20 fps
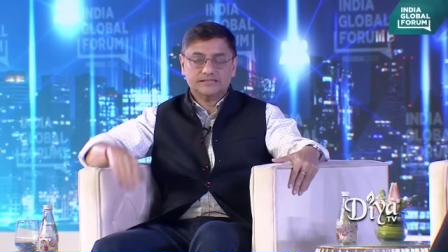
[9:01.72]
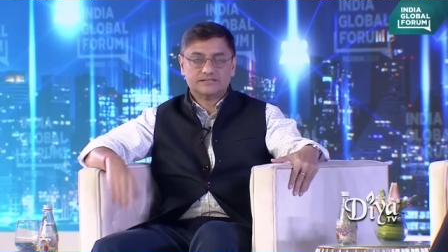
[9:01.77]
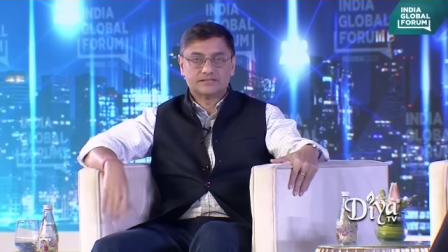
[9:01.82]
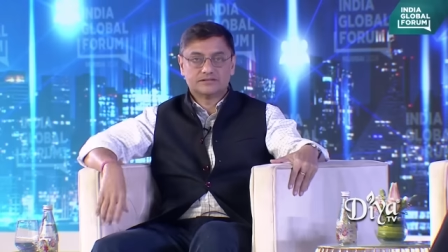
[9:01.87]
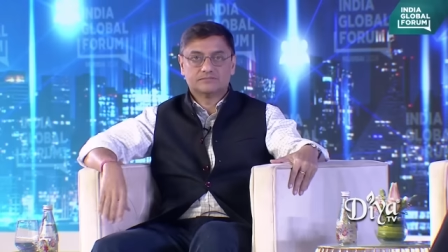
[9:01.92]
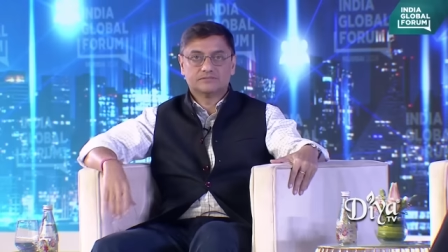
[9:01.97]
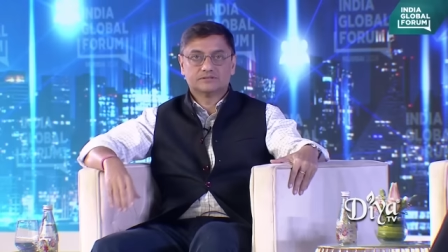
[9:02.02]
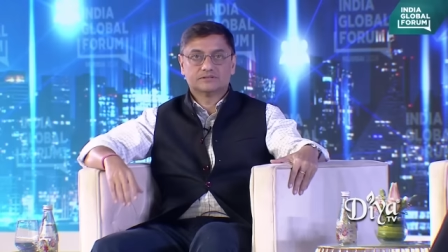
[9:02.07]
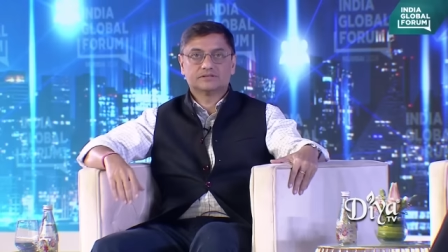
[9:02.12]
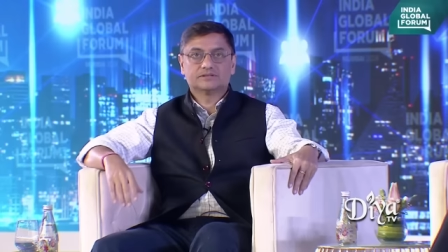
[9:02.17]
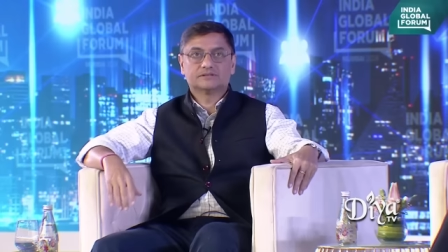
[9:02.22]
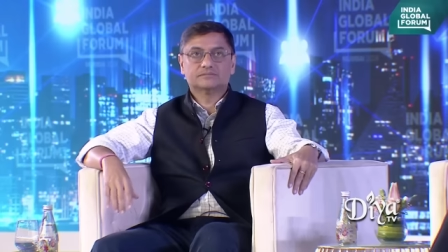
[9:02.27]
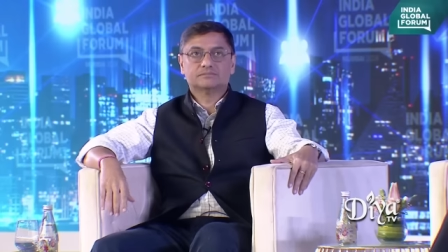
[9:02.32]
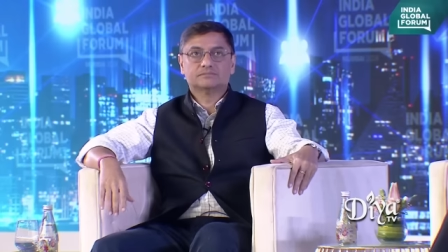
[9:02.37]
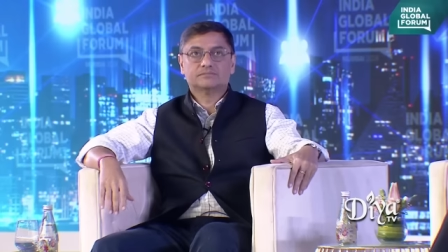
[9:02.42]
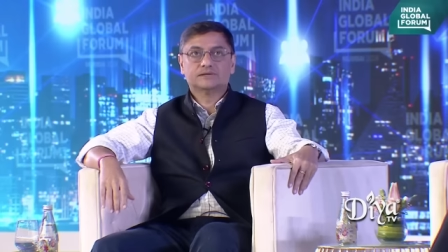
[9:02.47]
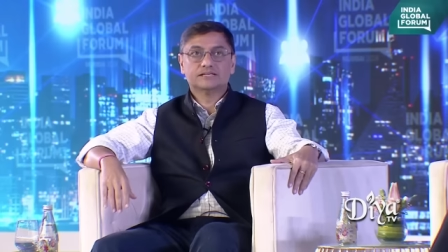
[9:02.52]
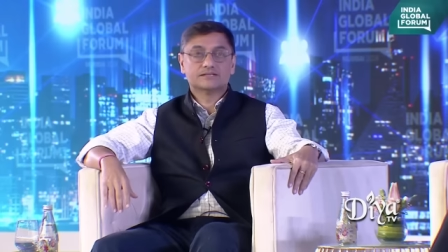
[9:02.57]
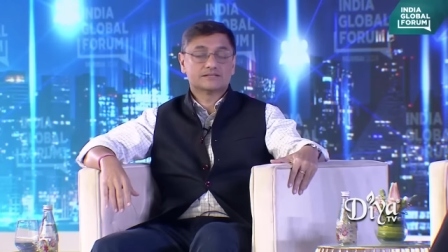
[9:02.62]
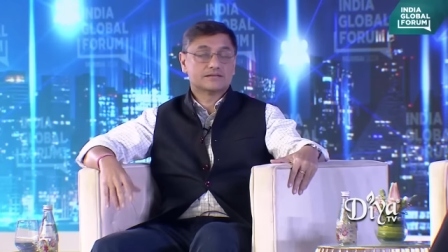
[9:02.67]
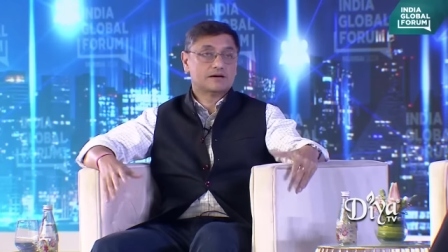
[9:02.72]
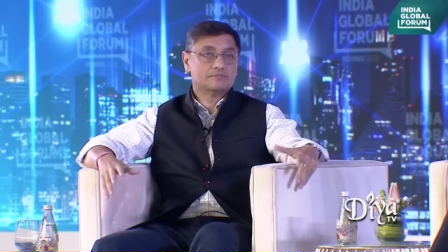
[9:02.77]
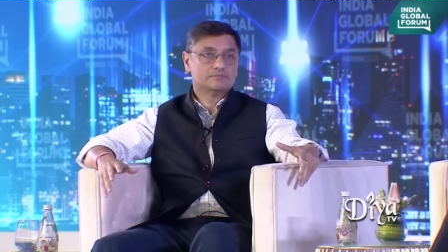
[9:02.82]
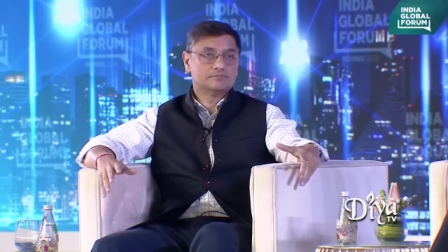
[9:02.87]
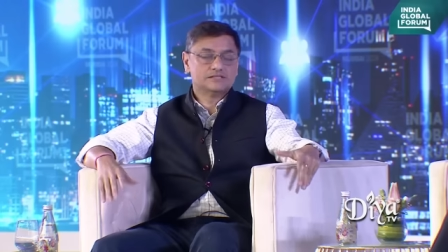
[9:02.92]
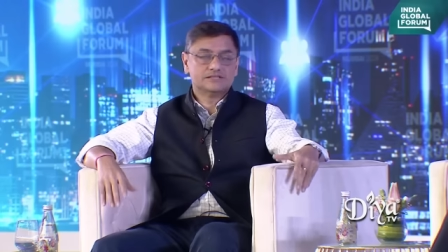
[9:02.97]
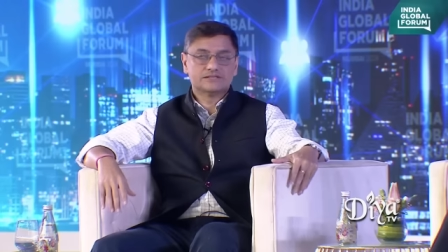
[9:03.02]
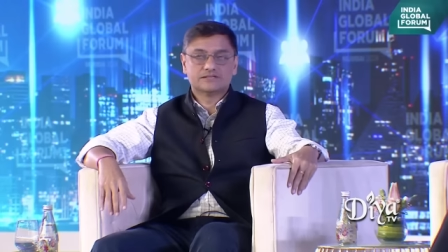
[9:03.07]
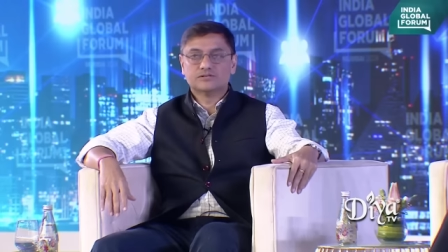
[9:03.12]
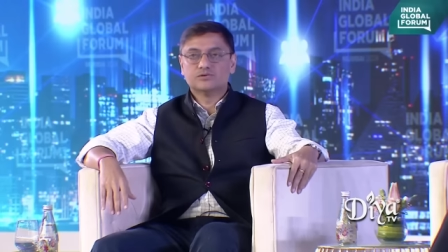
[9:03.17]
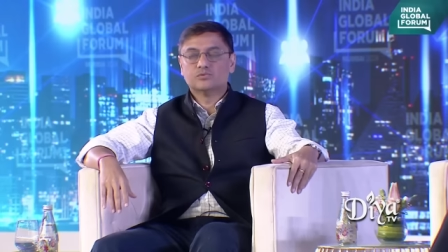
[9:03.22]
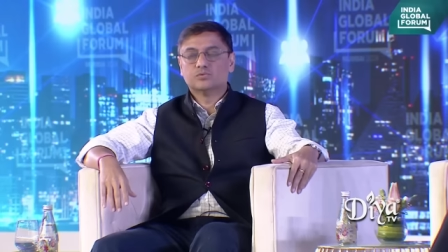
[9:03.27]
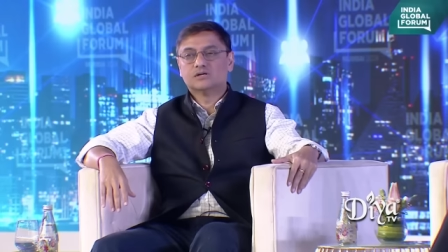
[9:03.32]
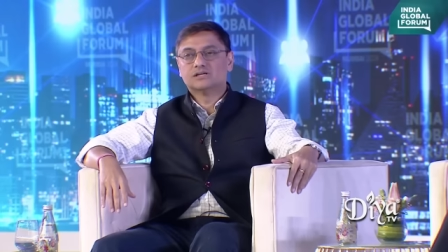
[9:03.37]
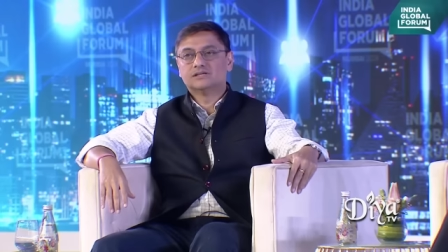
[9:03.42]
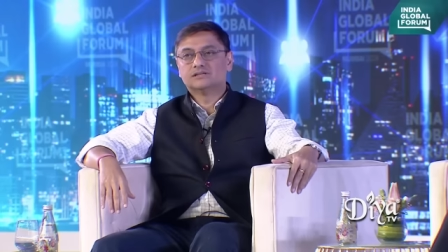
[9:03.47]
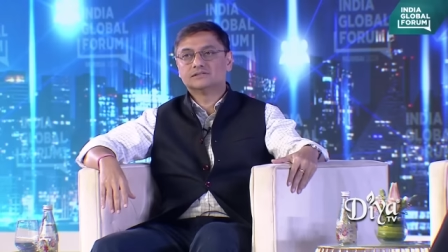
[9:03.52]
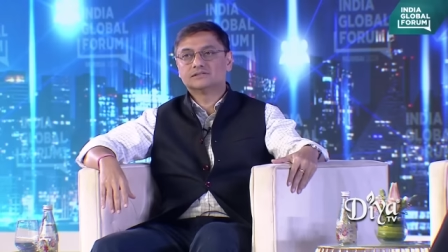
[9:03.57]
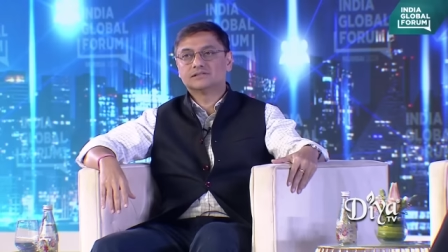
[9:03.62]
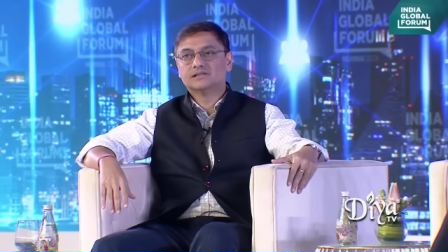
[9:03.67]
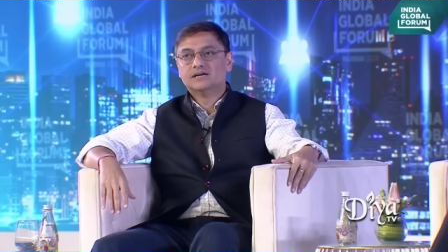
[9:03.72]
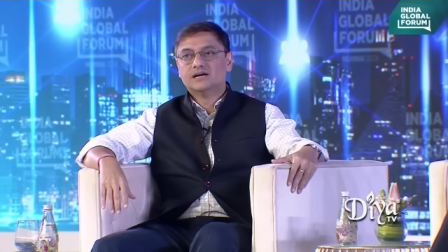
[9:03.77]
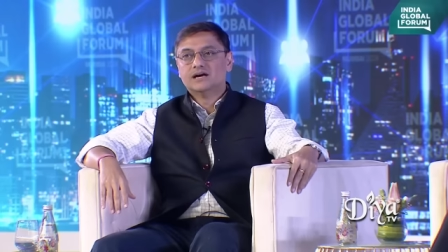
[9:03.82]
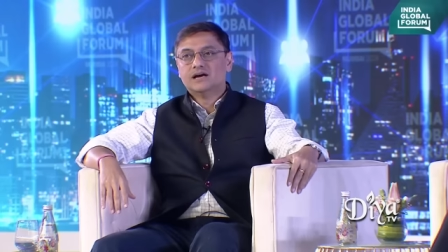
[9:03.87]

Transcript: some of the biggest companies in the world,